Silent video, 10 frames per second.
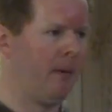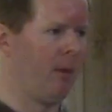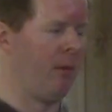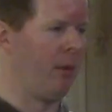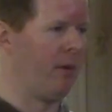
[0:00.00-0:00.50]

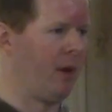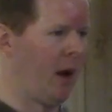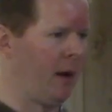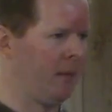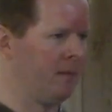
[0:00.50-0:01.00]
we, we've
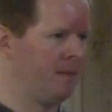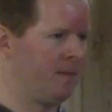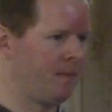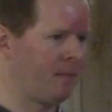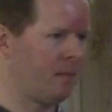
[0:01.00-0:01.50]
got a,
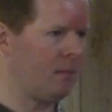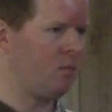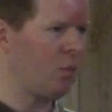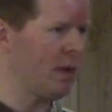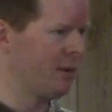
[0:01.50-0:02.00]

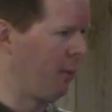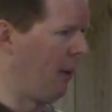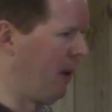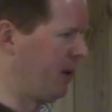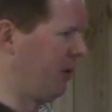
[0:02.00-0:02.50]

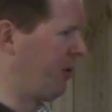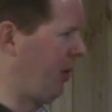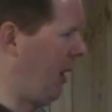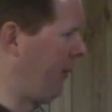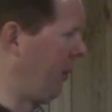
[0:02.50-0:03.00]
somebody mentioned the
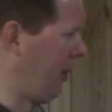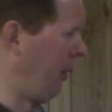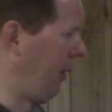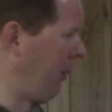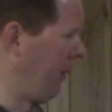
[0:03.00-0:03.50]
trifold
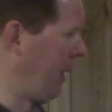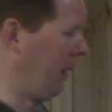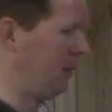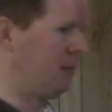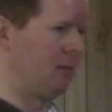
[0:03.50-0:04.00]
earlier, we've
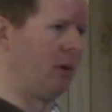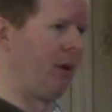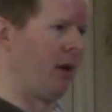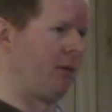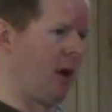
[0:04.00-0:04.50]
got, we've
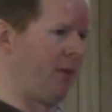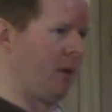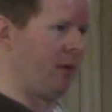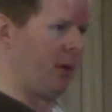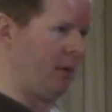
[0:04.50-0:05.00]
got a
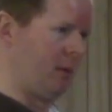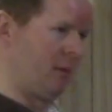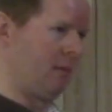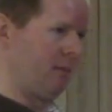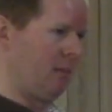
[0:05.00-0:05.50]
trifold too,
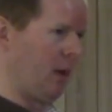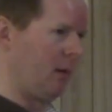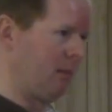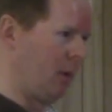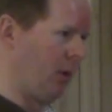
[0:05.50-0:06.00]

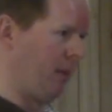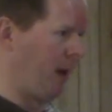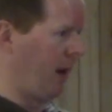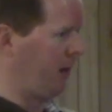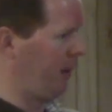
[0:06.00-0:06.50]
like going to
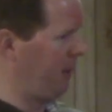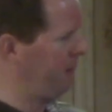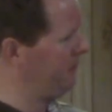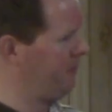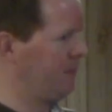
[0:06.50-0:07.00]
the bank, yeah.
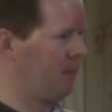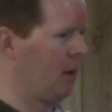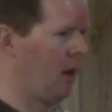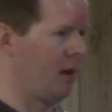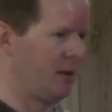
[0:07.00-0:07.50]

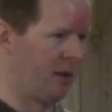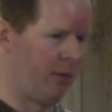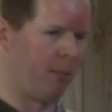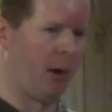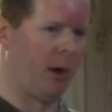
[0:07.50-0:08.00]
Lots of
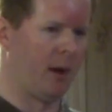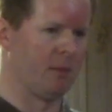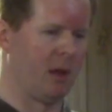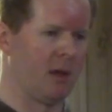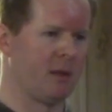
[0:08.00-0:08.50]
different
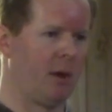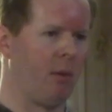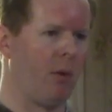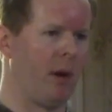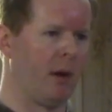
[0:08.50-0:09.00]
programs. Let us know
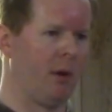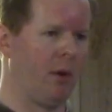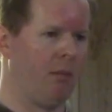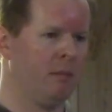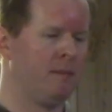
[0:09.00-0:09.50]
what we can
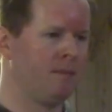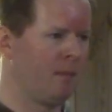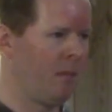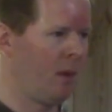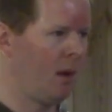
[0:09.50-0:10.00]
do
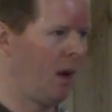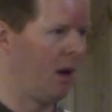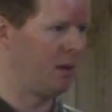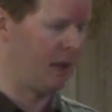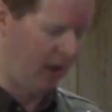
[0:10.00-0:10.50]

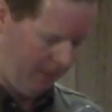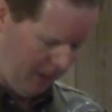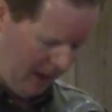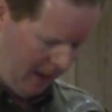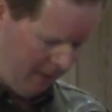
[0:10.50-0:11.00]
uh, to help
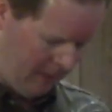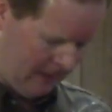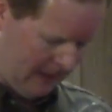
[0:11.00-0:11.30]
you out.